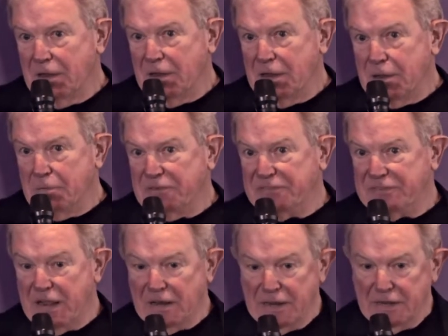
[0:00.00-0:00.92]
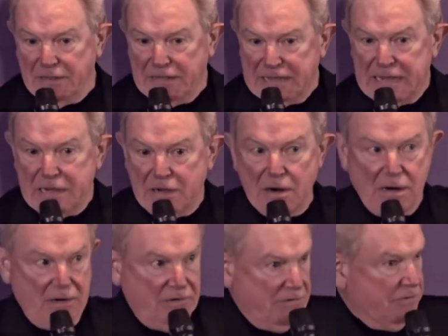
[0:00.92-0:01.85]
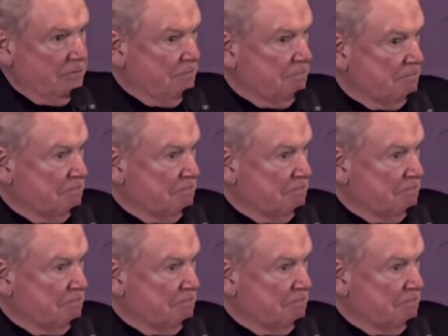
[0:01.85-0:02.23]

He was selling the key cards.